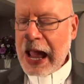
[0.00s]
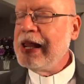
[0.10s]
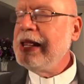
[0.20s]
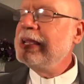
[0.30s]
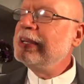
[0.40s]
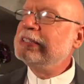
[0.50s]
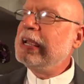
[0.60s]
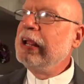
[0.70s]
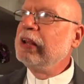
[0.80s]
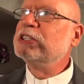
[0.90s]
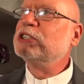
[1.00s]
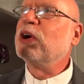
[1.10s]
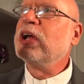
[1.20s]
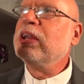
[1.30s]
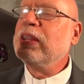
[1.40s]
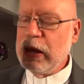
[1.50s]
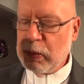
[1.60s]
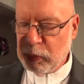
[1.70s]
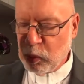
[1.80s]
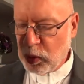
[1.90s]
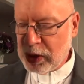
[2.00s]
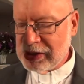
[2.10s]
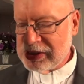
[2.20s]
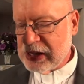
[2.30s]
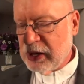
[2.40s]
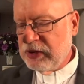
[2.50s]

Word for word: And he illustrated the importance